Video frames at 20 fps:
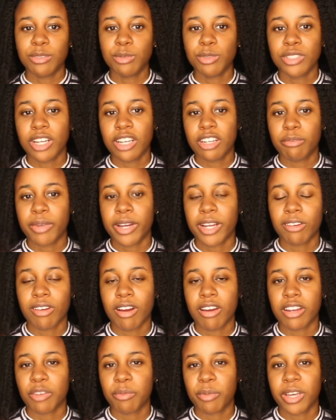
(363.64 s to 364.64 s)
where a lot of my
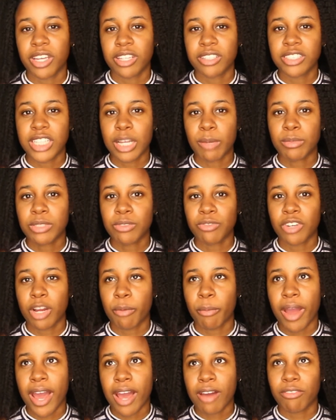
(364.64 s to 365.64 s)
chronic pain stems from.
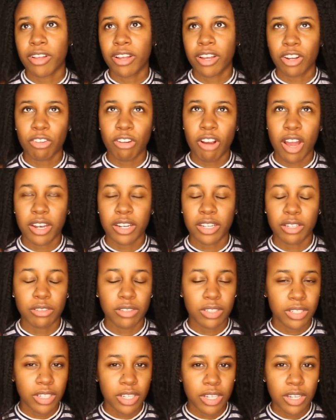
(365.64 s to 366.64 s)
I have like a chronic
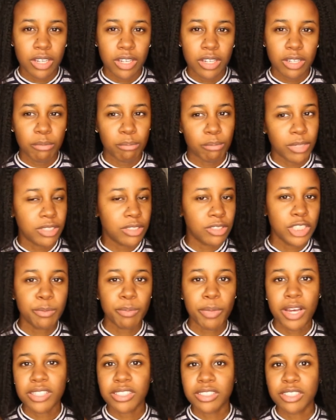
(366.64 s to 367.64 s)
muscle
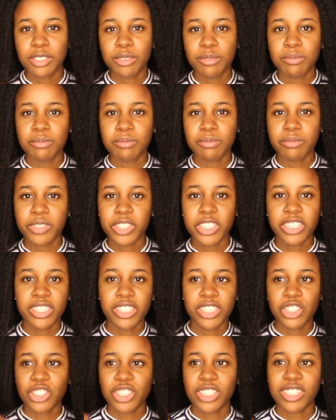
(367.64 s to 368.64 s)
spasm
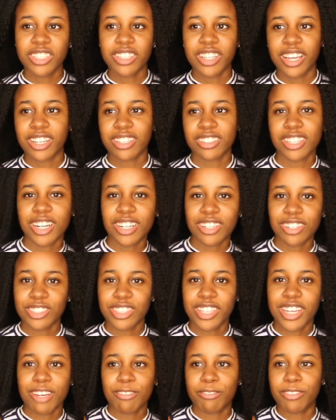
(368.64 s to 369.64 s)
condition that doctors
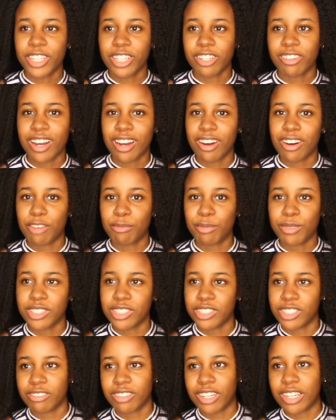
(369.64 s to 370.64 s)
can't figure out. I've been
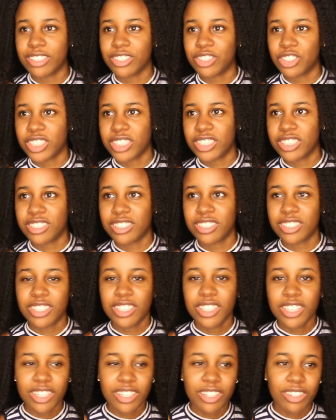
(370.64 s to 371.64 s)
to neurologists,
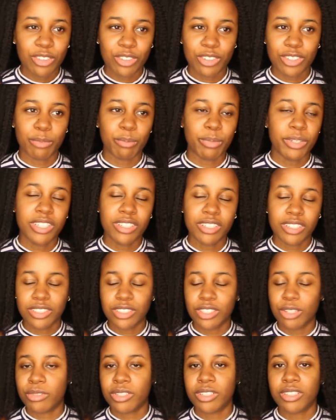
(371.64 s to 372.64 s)
orthopedics,
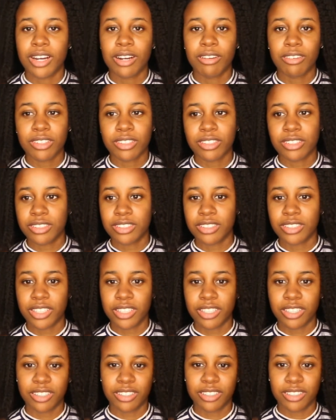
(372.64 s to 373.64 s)
so many doctors,
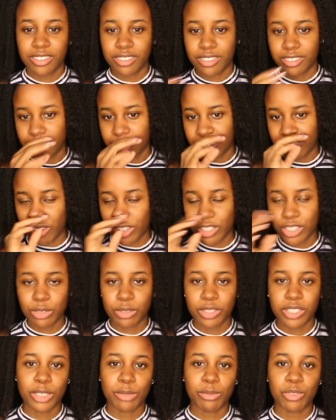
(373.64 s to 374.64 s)
and I'm going to do
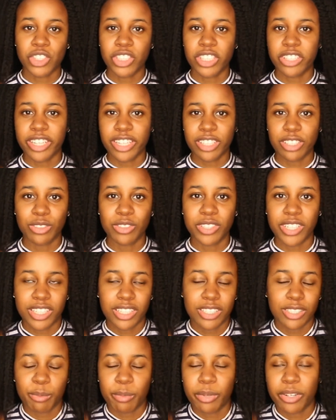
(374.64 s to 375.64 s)
EMG in like 2
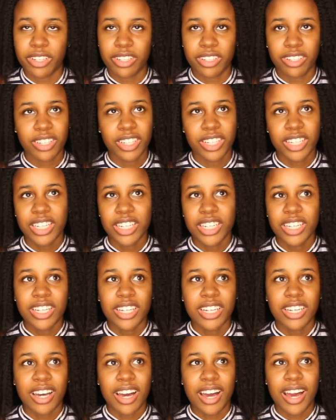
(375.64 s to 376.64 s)
days, but
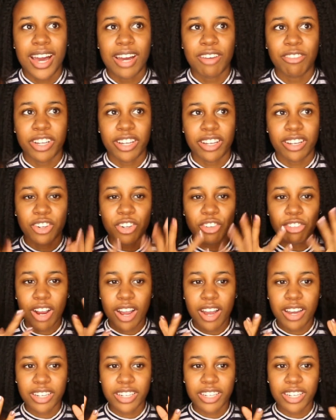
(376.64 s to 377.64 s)
I have like
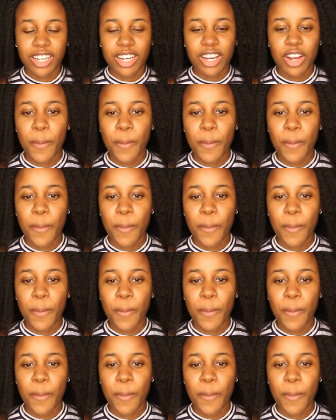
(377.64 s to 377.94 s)
chronic